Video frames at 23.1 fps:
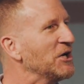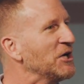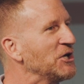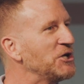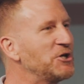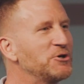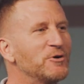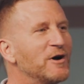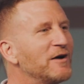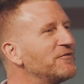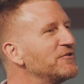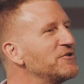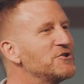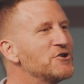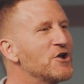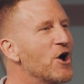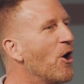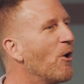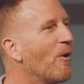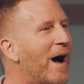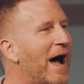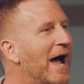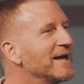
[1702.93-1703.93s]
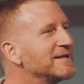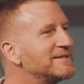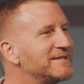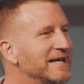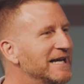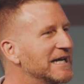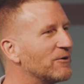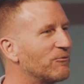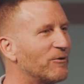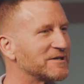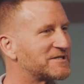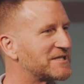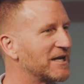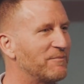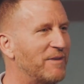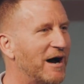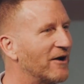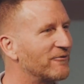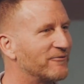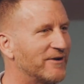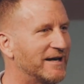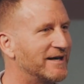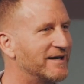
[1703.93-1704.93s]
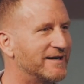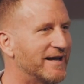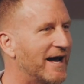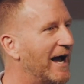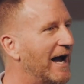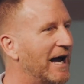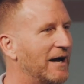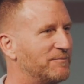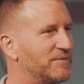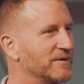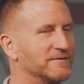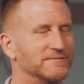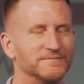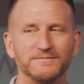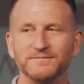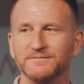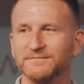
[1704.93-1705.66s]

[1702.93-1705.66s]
You have no idea what's about ready to happen.